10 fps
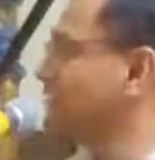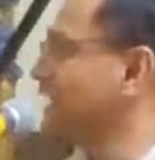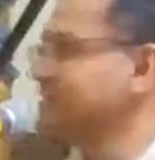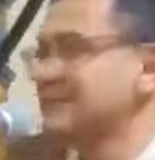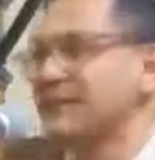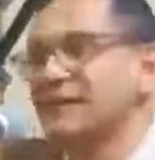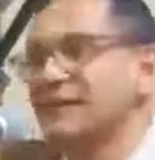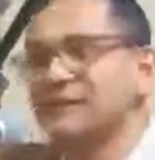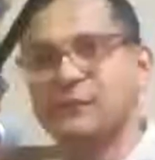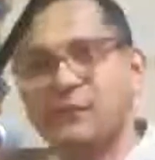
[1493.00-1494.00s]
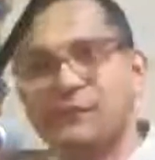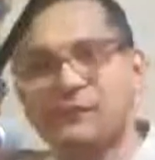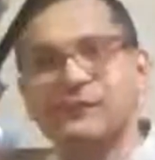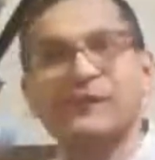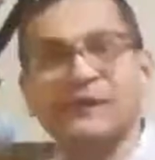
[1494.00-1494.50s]
class ticket to
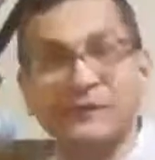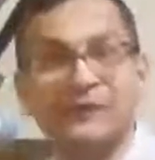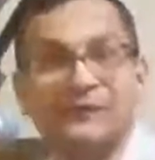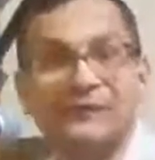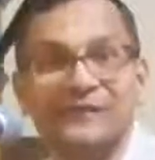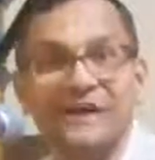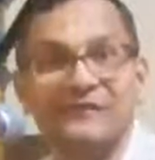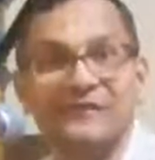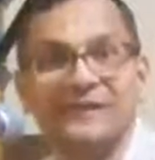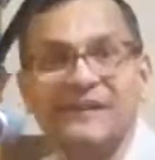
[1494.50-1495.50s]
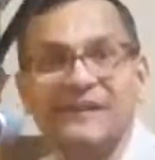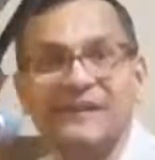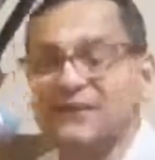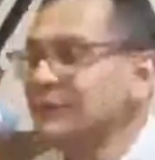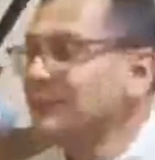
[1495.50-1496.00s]
Goloka Vrindavan.
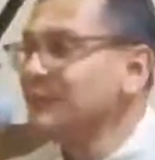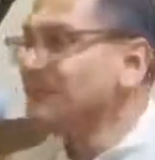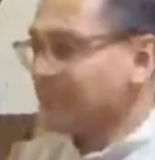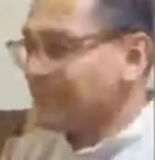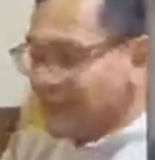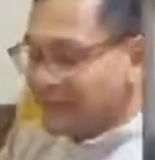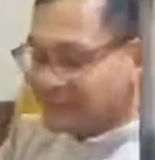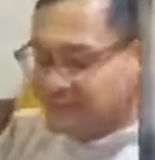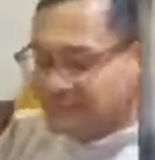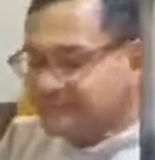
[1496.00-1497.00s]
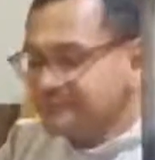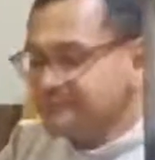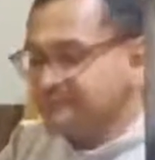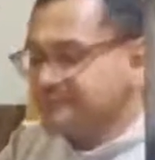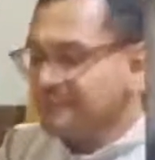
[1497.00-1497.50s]
So
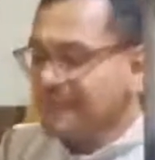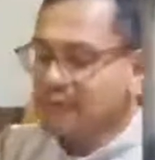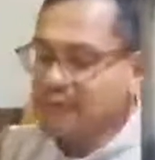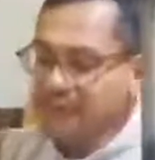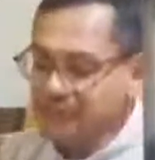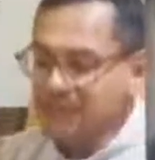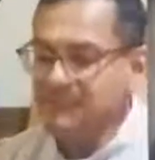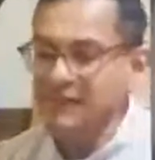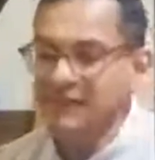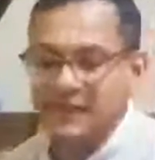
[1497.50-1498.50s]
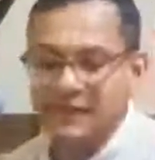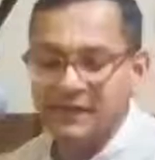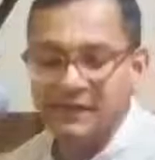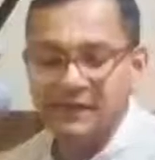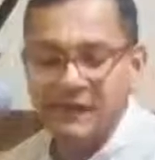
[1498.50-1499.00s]
this is something
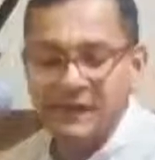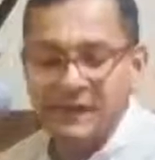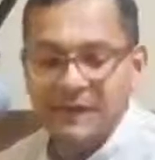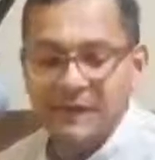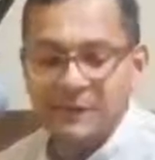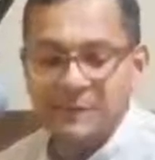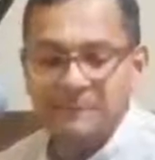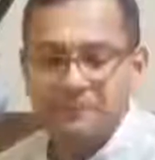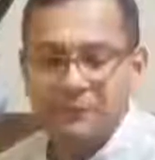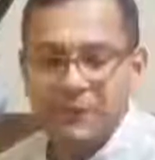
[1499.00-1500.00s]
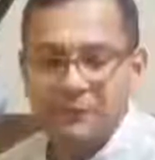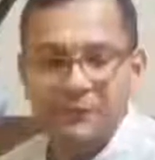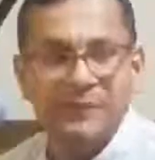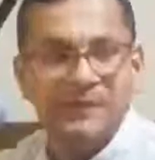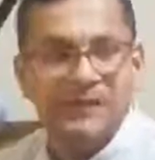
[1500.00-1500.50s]
that we've been
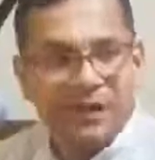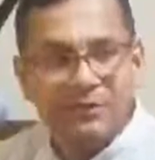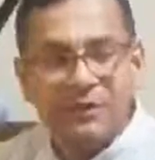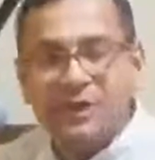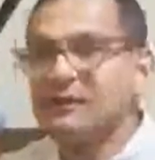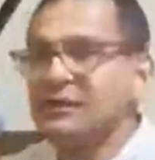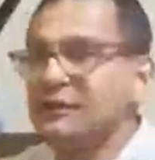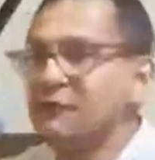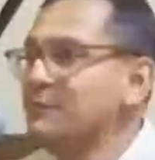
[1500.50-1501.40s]
hearing, we've been